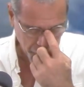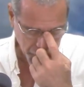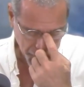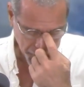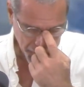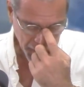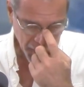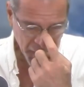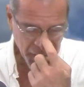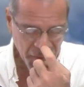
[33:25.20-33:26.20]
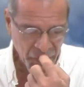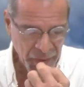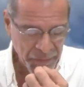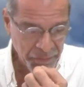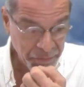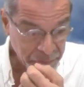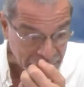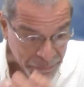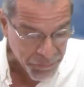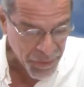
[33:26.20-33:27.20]
problem where
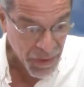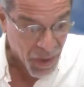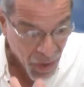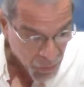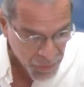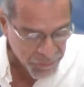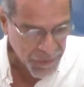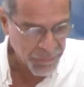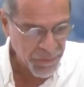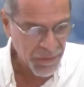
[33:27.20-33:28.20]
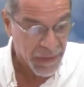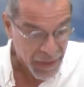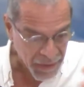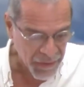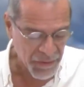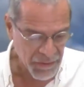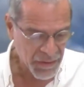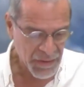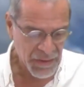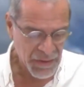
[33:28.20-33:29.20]
people, our people here,
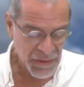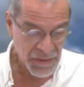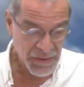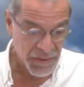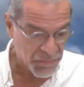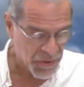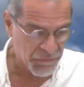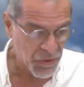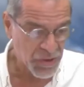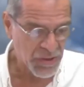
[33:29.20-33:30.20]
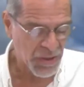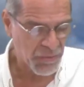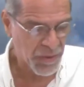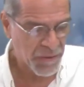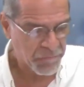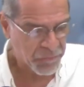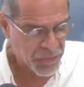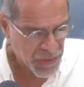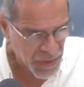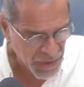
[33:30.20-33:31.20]
seem to have lost their way.
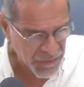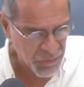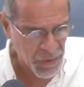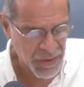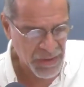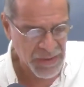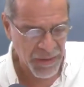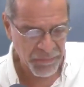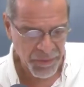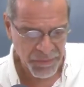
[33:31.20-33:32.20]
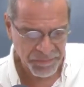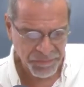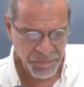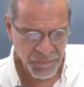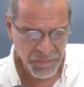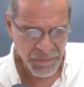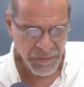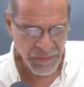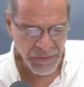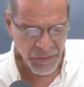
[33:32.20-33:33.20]
I'll give one example.
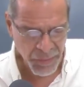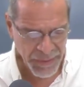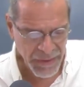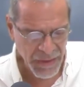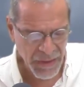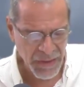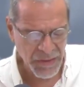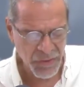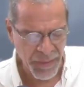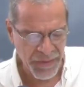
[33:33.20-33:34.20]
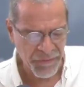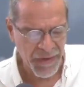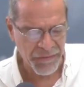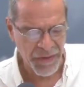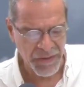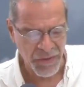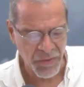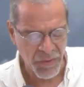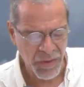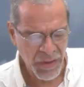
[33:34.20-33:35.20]
20 years, 25 years
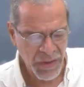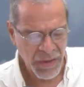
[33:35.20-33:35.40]
ago,